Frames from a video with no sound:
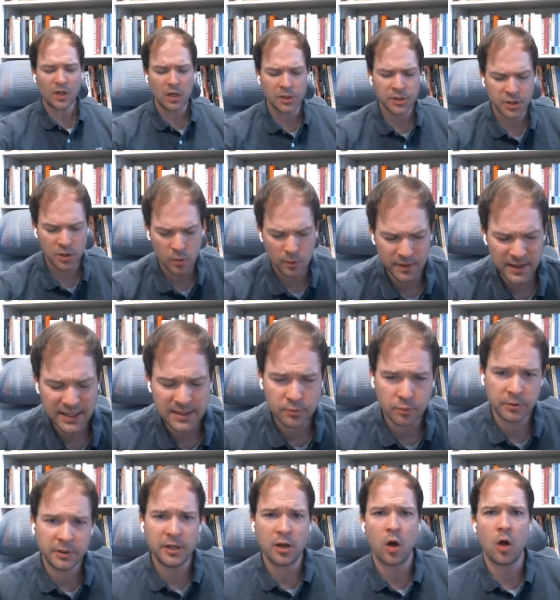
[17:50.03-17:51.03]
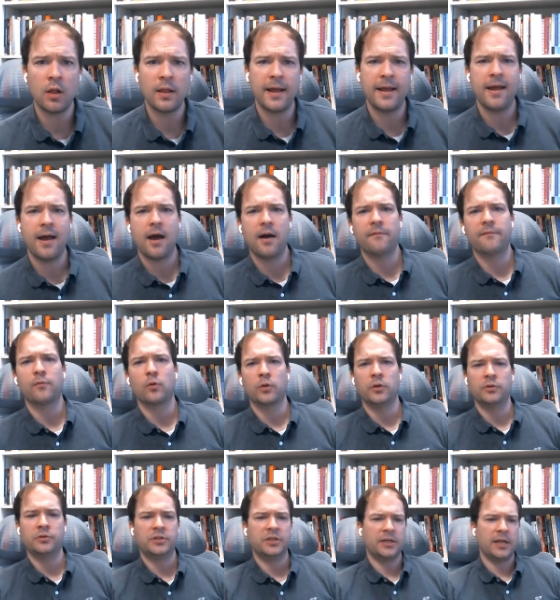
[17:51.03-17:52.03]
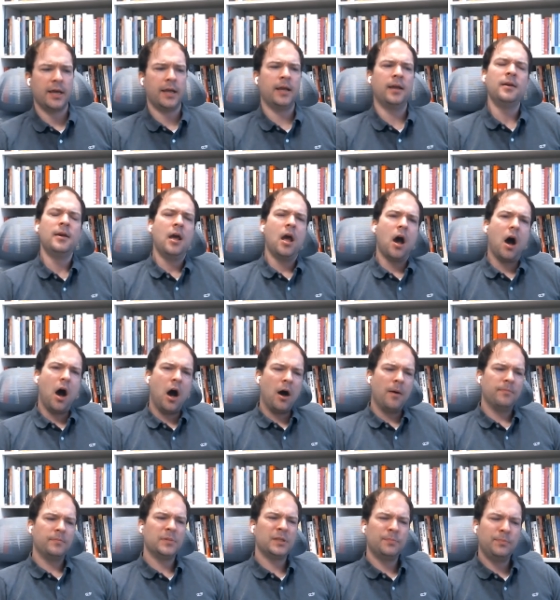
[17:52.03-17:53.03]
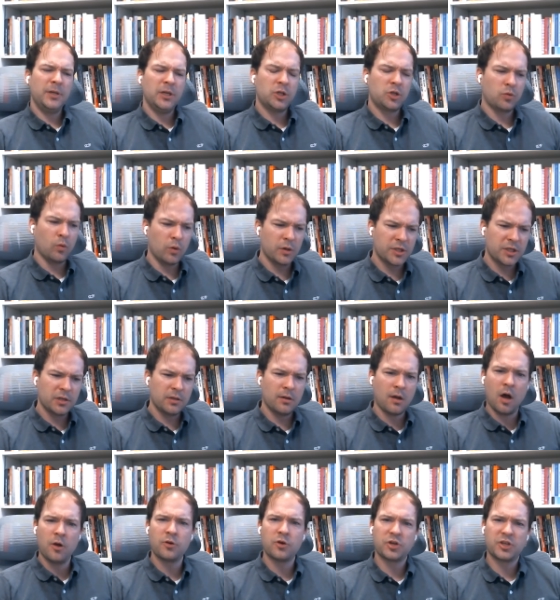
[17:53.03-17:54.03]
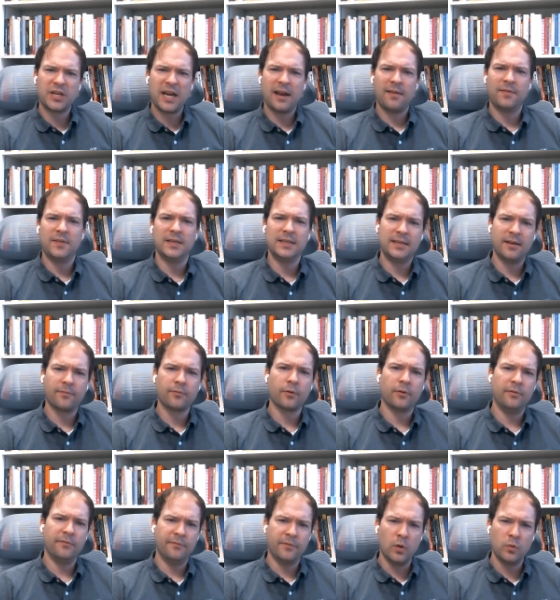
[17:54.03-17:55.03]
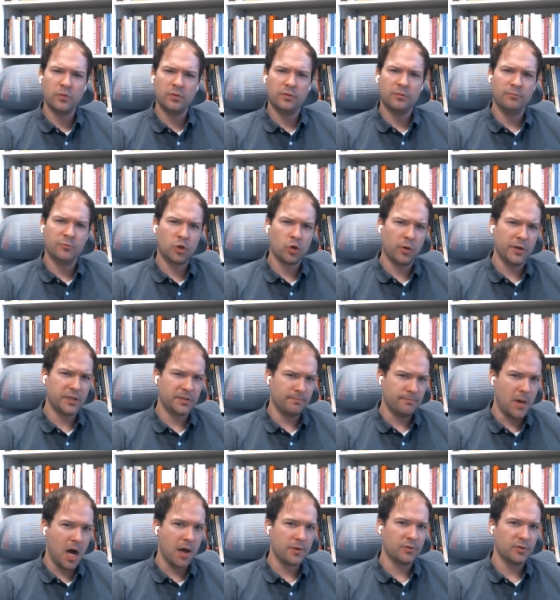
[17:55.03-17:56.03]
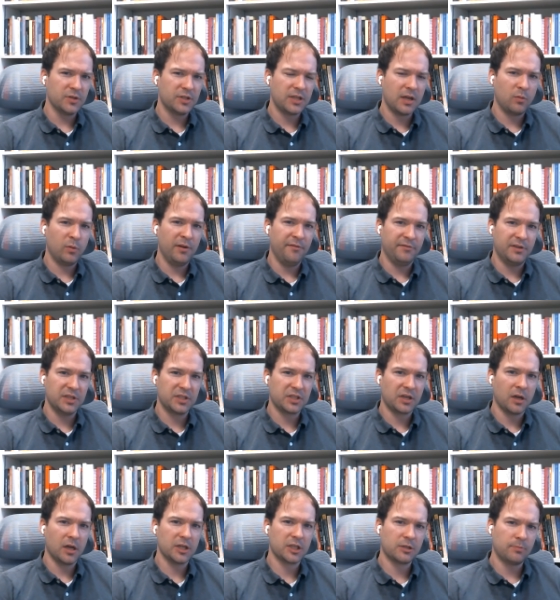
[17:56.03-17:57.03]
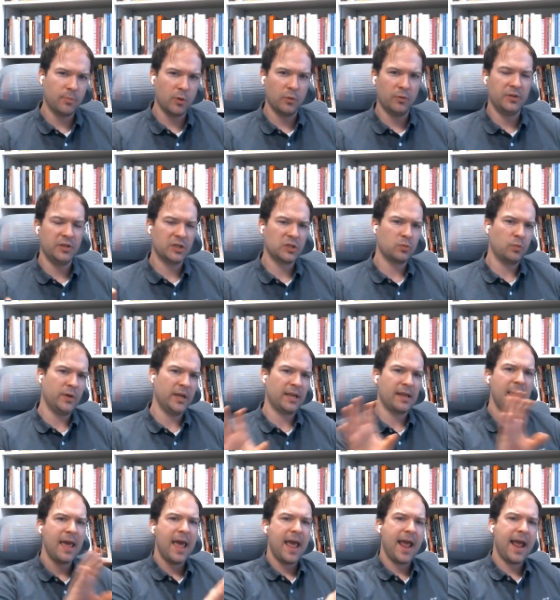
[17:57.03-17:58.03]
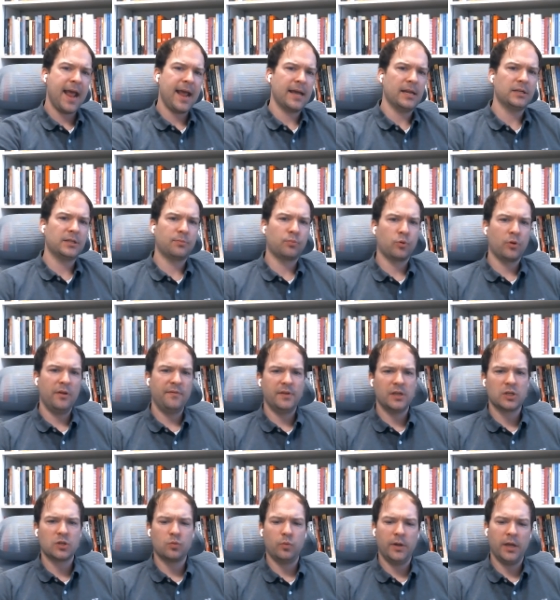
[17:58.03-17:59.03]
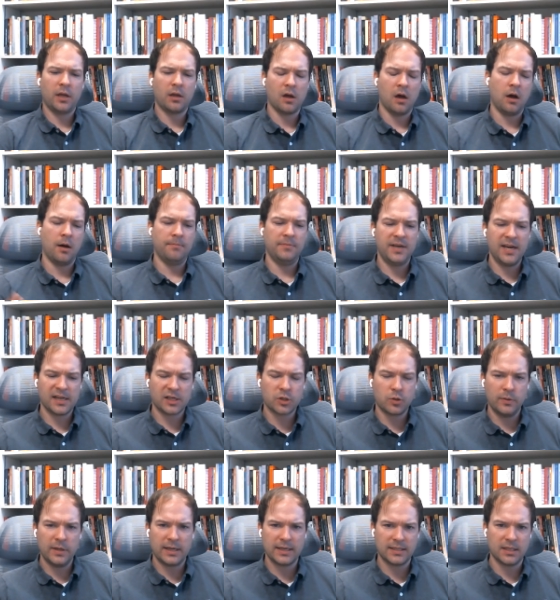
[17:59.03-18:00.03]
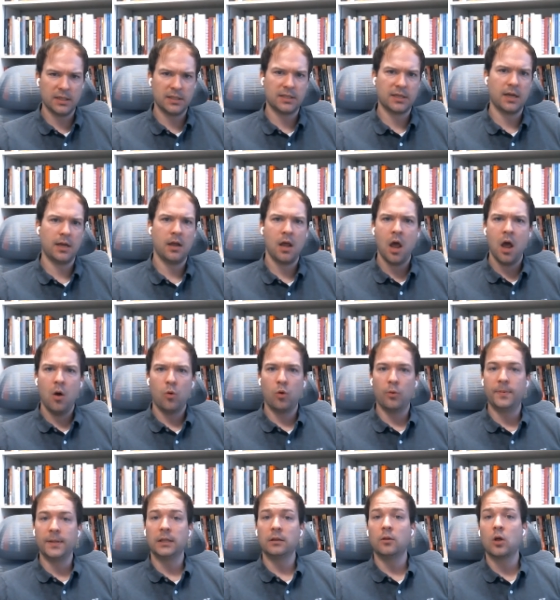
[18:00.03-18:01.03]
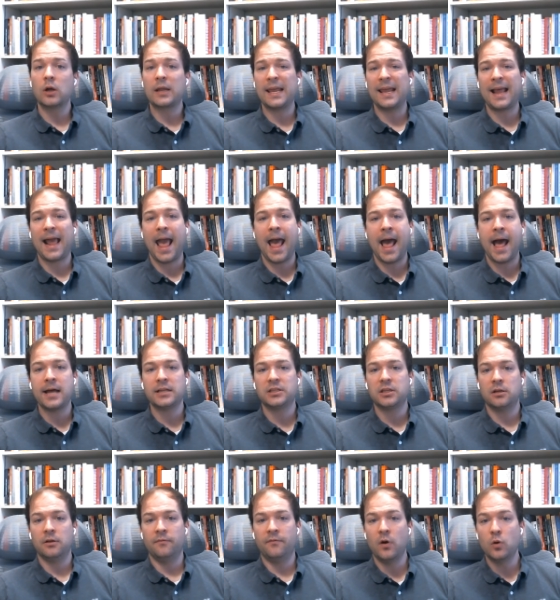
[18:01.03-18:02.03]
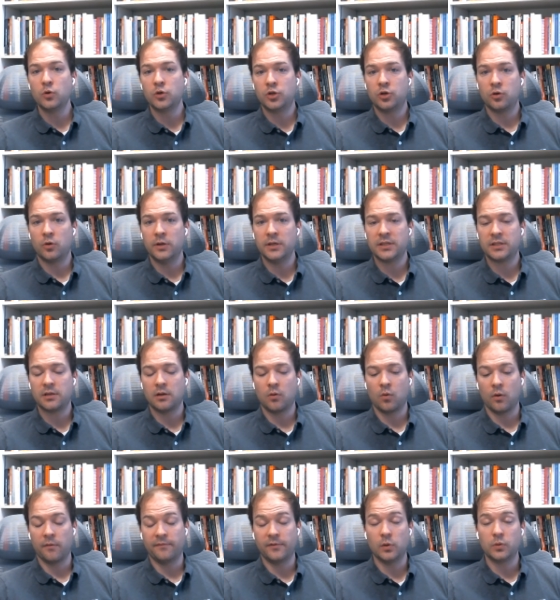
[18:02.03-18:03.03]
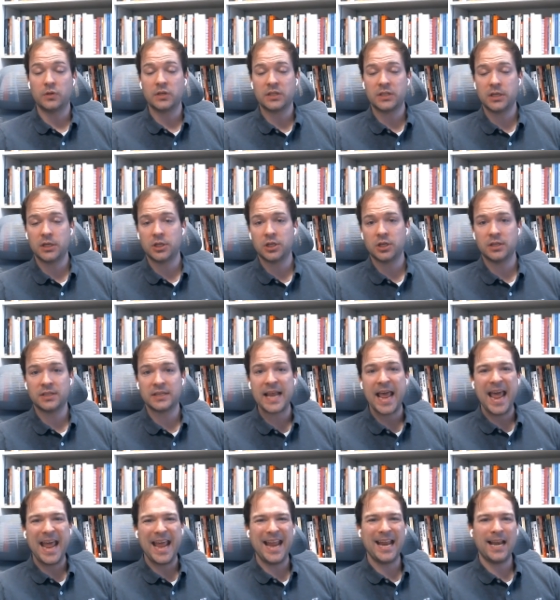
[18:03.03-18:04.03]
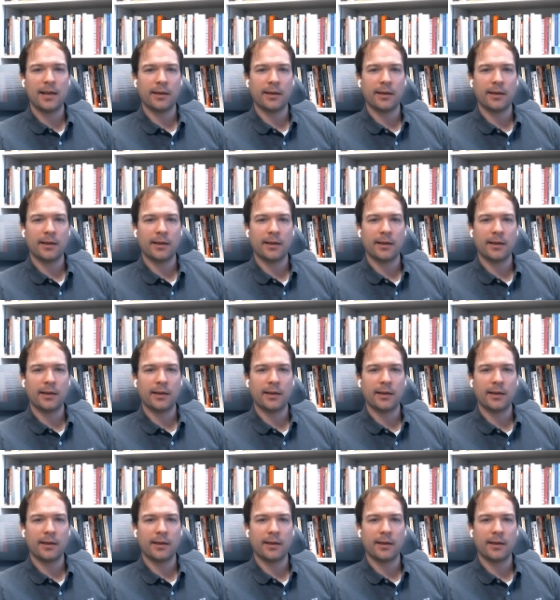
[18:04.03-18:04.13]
So that's really all I have for you today. Be sure to understand the different vote choice models that we've discussed both this week and previous week. Next week, as I say, we'll be looking at vote choice or vote decisions in